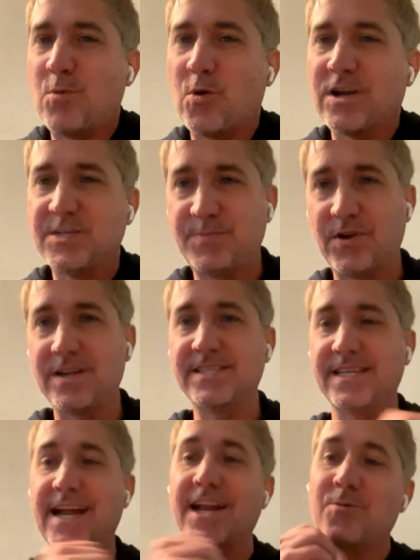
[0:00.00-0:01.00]
more experience
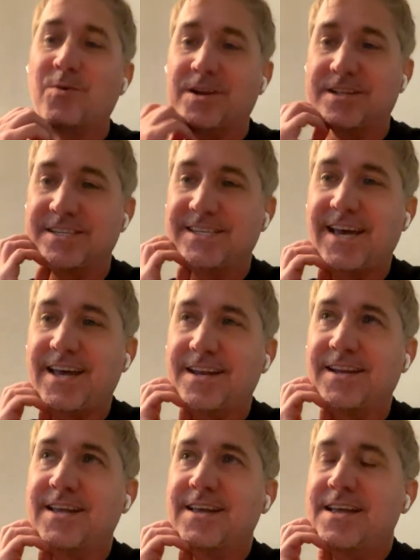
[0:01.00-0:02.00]
than anyone on set
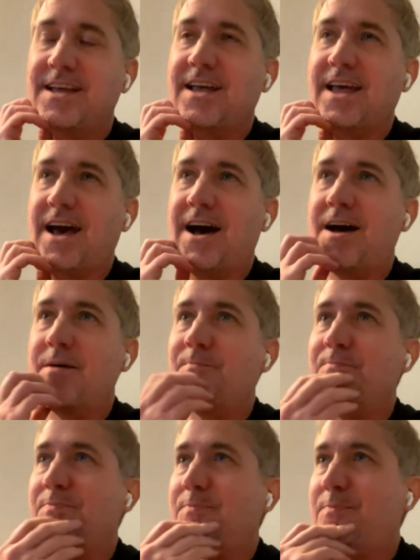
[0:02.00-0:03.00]

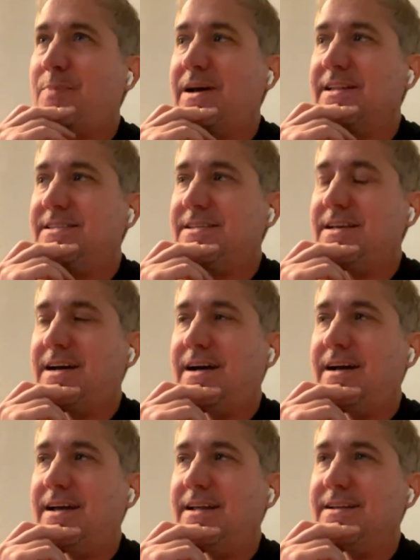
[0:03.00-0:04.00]
um, but
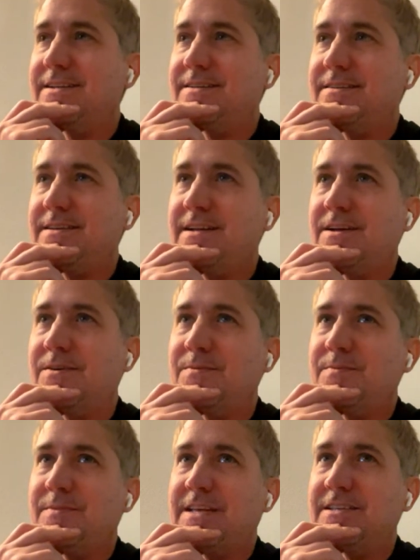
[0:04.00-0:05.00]
uh, you know
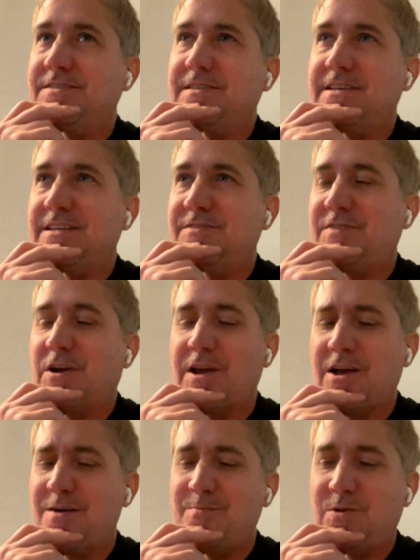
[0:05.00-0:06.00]
is is very
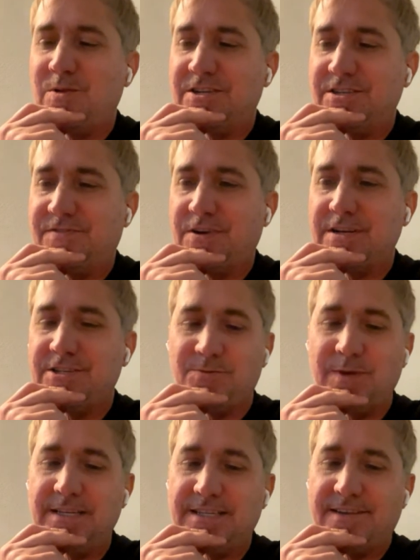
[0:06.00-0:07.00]
humble and just very
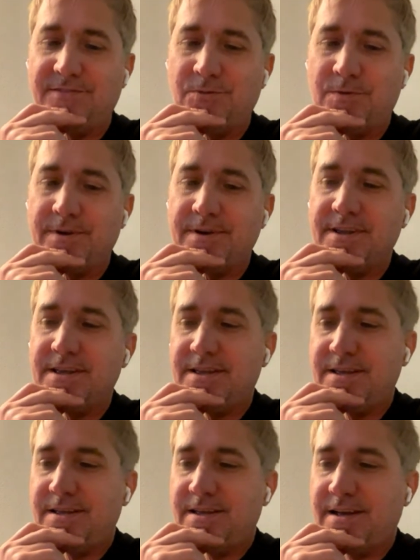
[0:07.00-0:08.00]
sweet to everyone
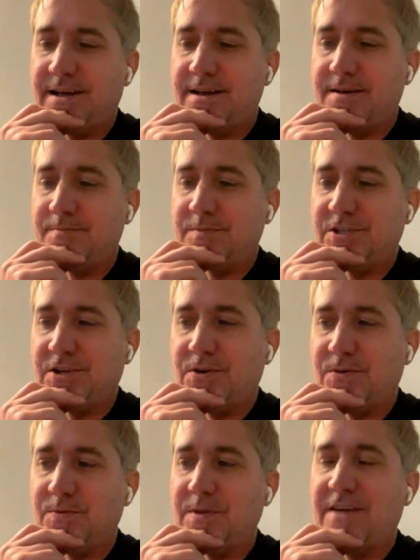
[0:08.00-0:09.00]
um,
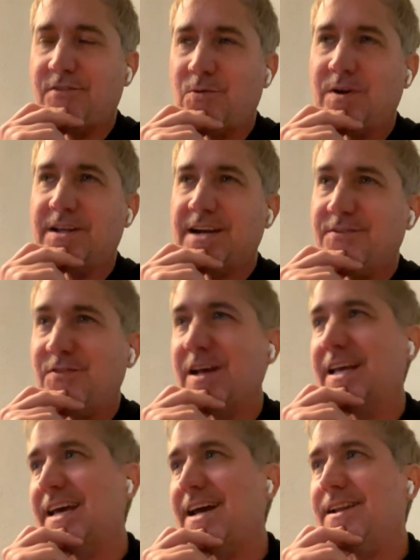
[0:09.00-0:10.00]
so everyone kind of
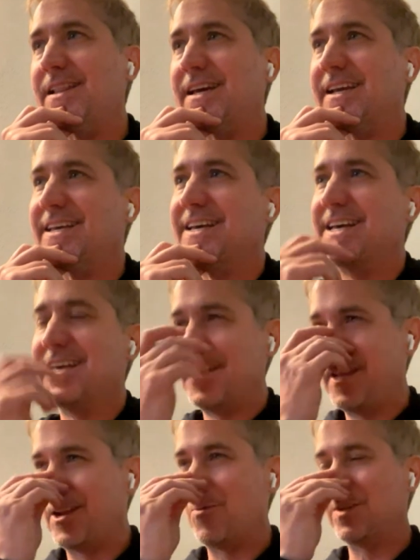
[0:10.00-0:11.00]
like had to like
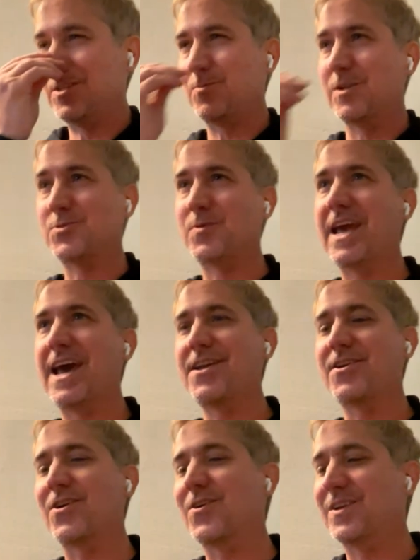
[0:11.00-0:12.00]
you know once once we
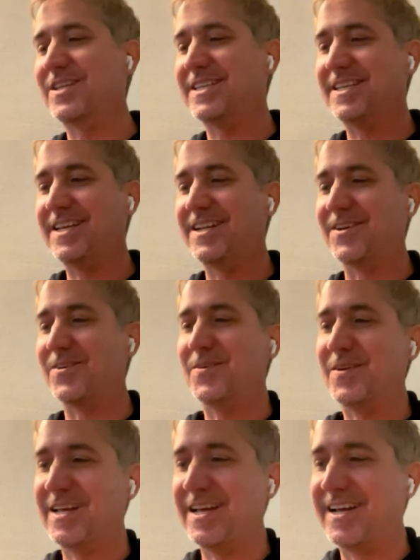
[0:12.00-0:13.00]
had her it's you know
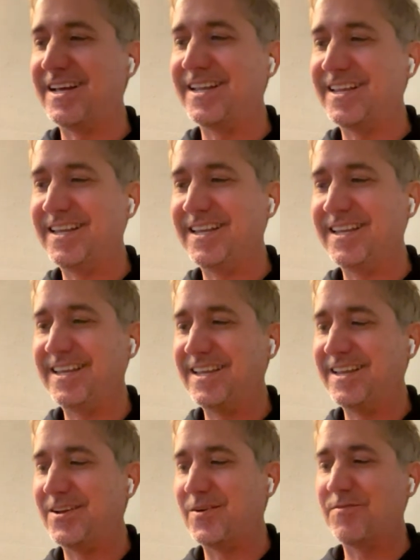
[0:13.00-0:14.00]
uh,
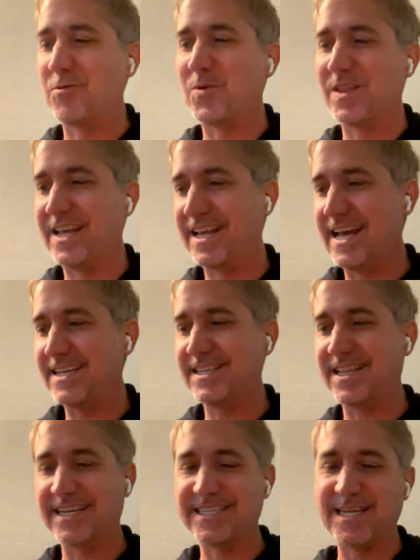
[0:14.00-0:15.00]
you know everyone like has
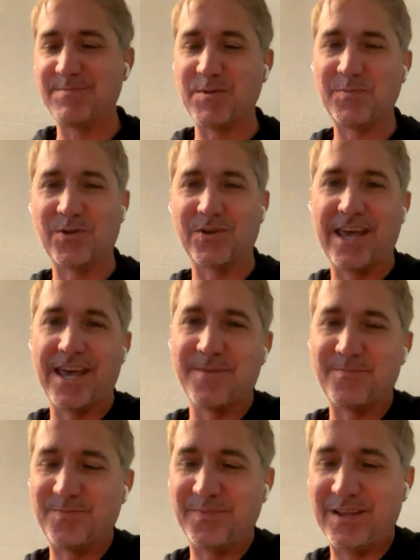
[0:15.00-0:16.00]
to like step up their
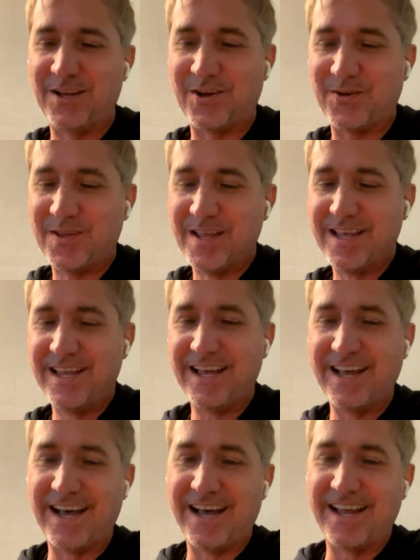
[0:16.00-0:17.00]
game you know
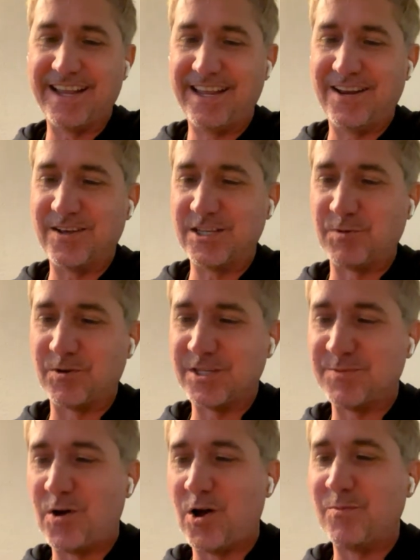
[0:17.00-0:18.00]
uh, you know because we were a
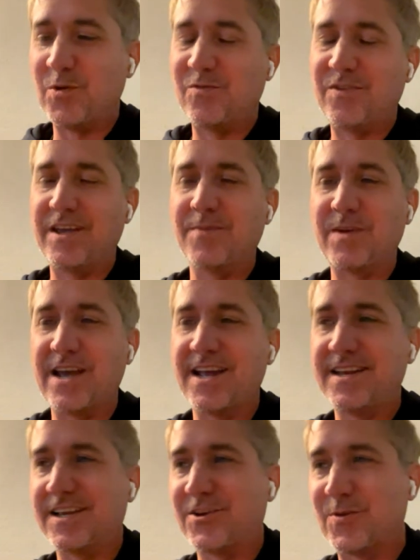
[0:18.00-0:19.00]
small movie and we
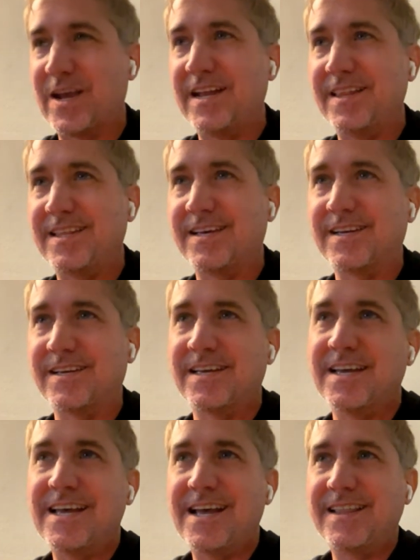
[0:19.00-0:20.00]
had to create the
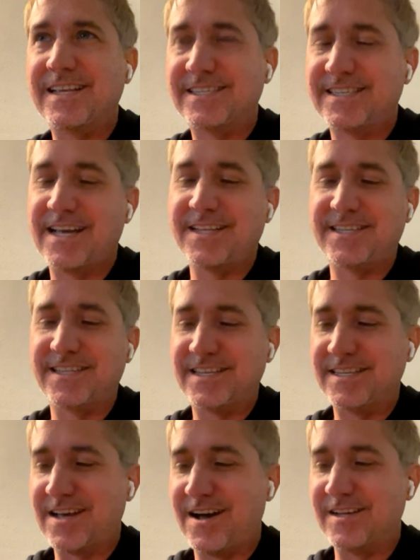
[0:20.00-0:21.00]
these sets and
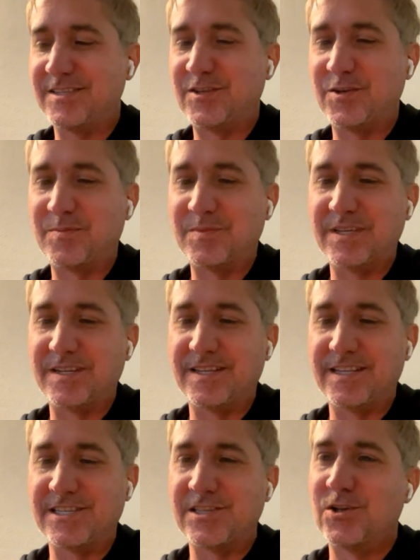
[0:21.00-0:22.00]
these costumes
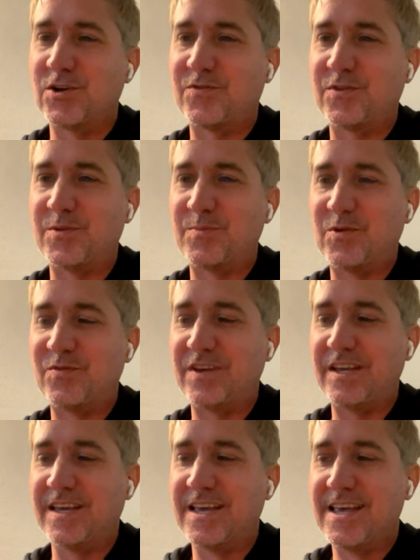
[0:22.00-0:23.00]
and this look for the
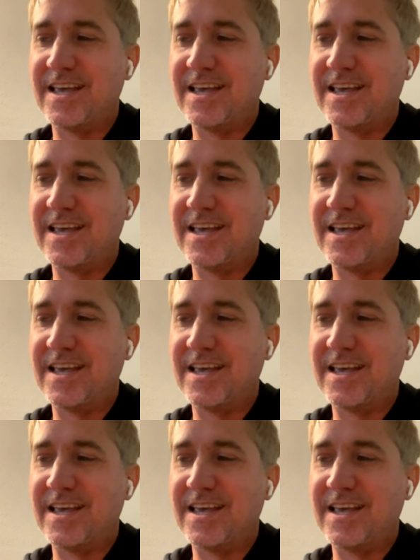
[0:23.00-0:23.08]
movie